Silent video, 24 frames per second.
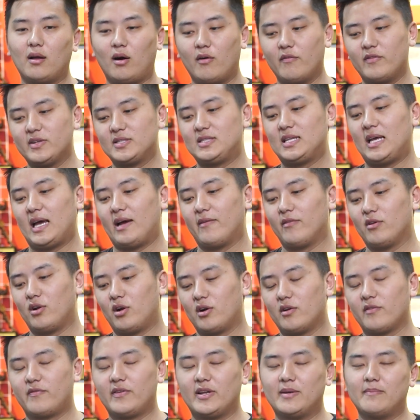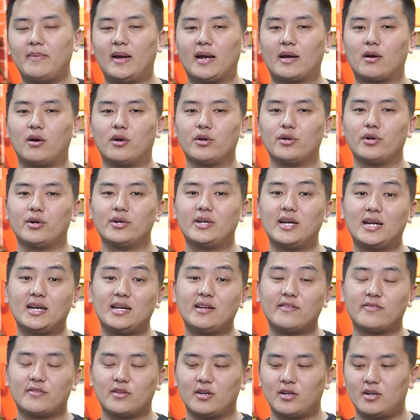obviously have a lot of feedback on your
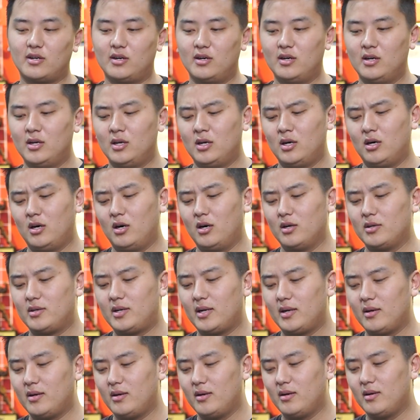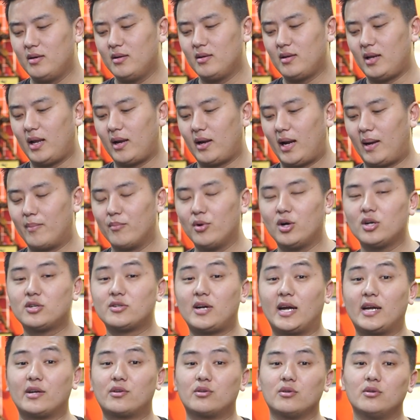deadlift. Like, I'm not
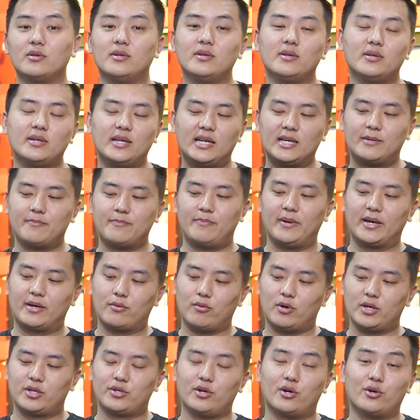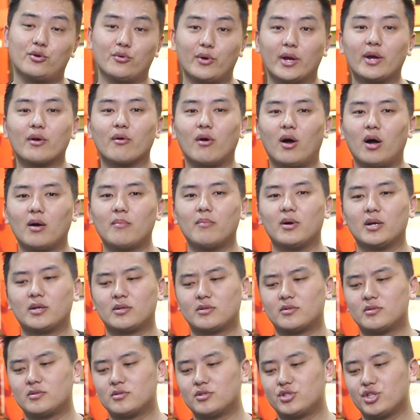trying to nitpick what you're doing wrong,
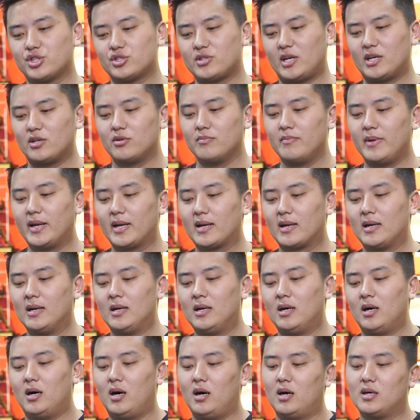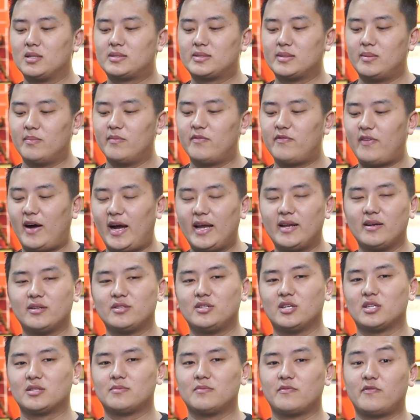but just try to make some
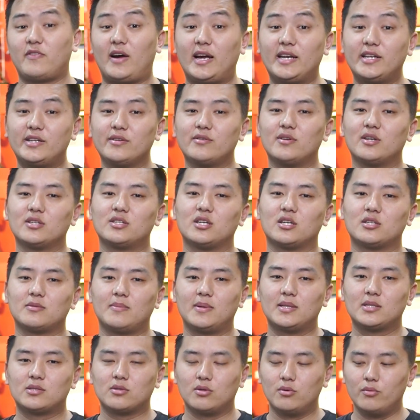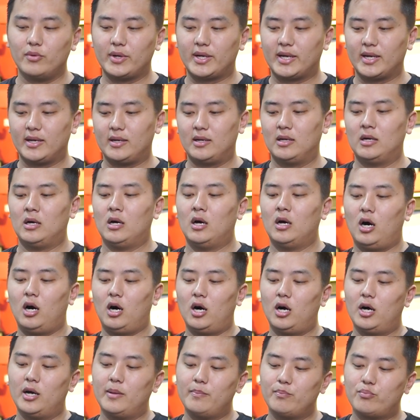fine-tune adjustments so we can
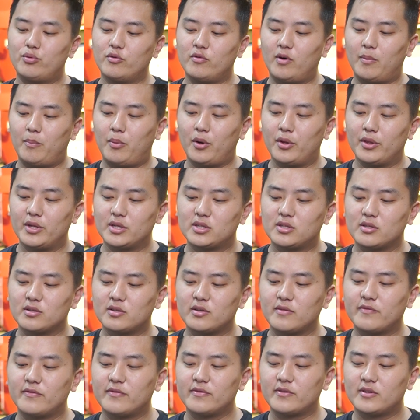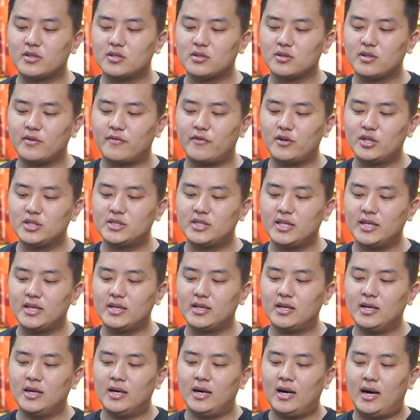improve upon this. So the first
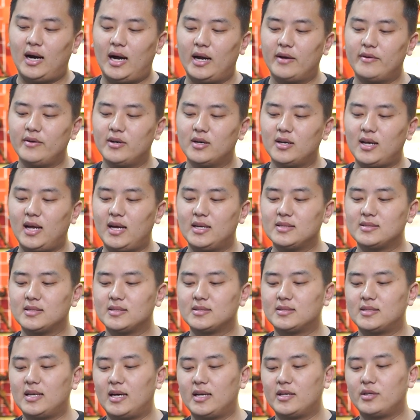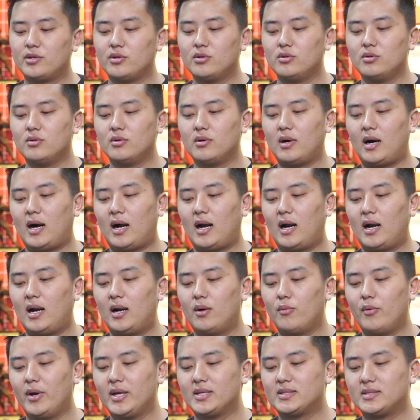thing I realize is that you are
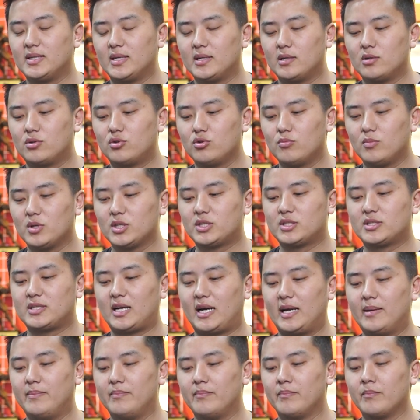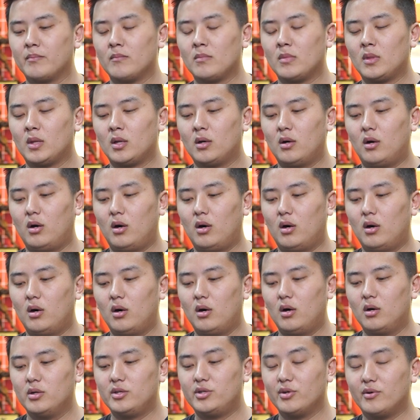wasting too much time
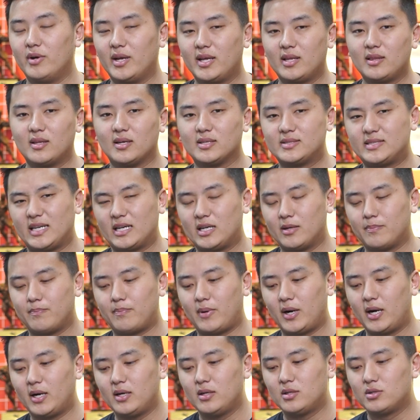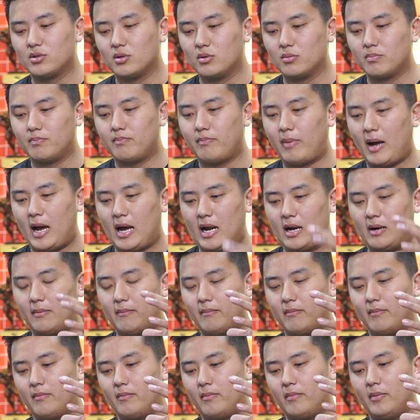during the setup part. So
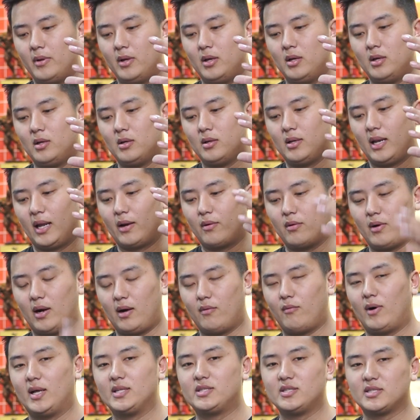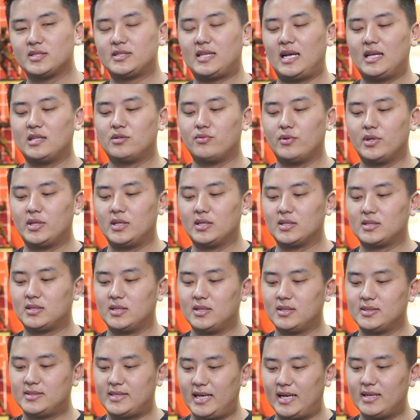like once your stance width is
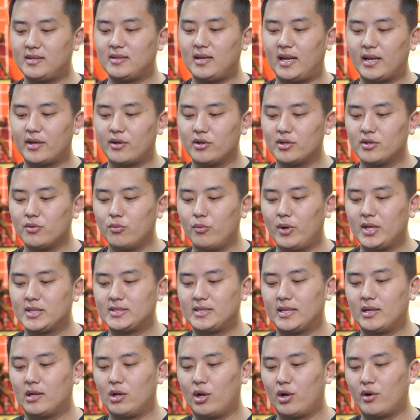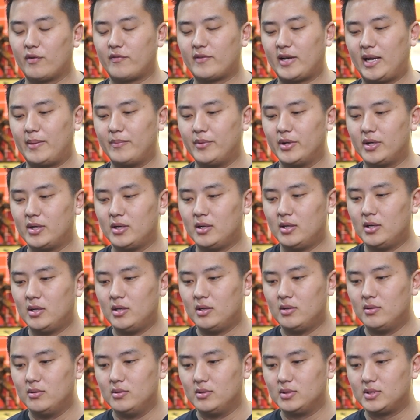set, like you're wasting a lot of time here.
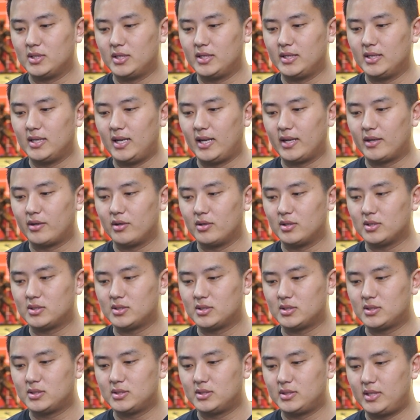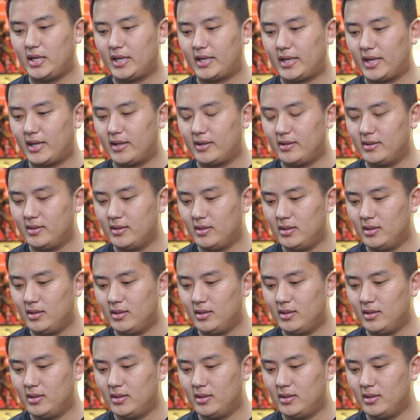Like you're taking,